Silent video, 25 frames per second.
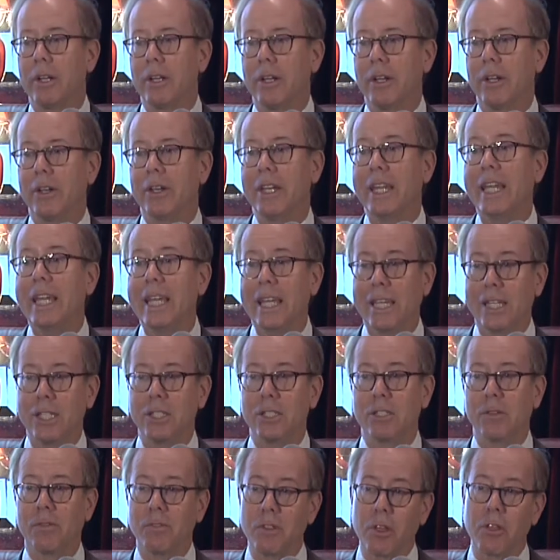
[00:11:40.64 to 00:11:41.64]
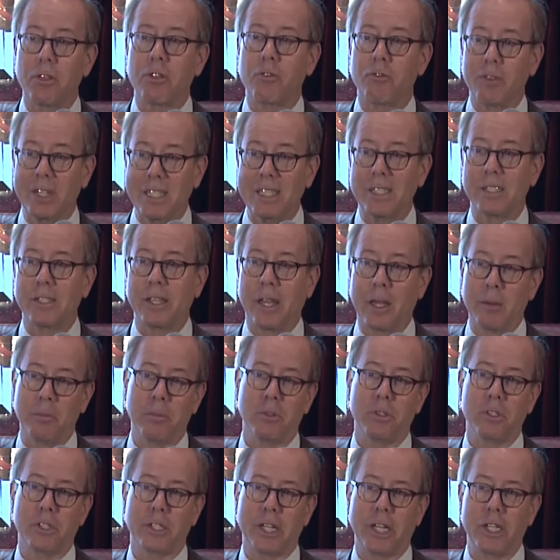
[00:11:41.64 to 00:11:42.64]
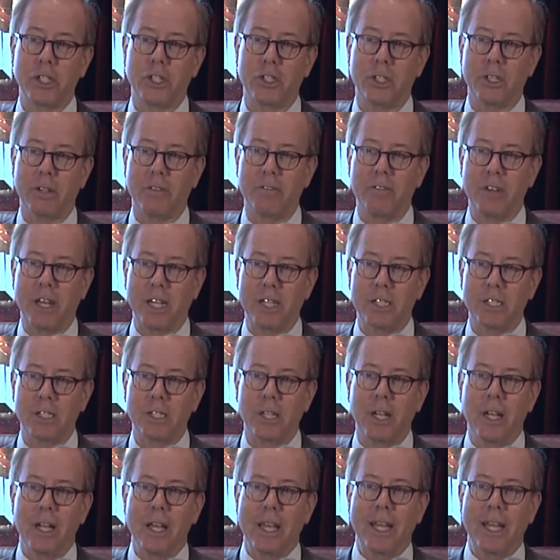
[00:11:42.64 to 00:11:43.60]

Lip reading: needs of the three stabilization events.